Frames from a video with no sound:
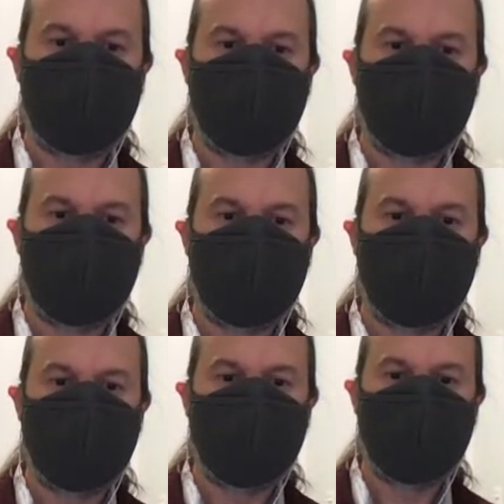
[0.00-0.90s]

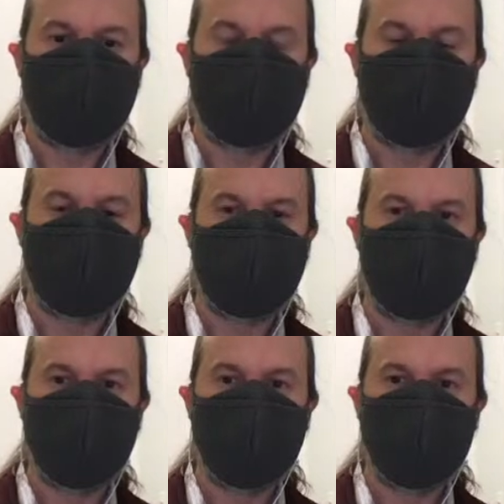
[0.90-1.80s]

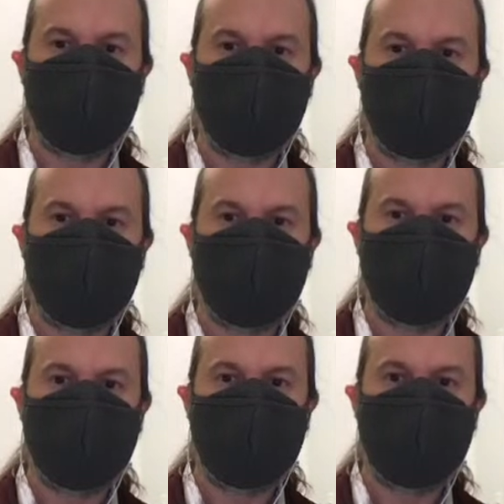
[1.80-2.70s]

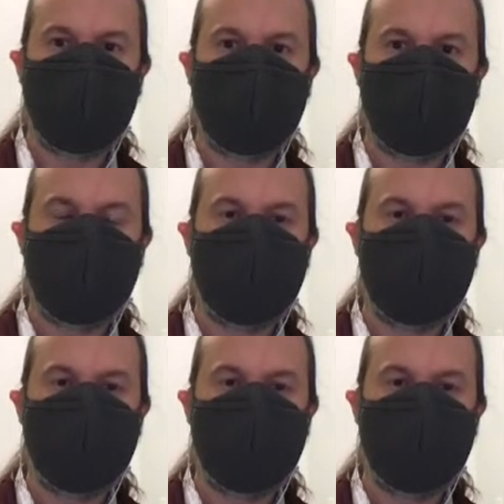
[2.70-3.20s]
[no speech]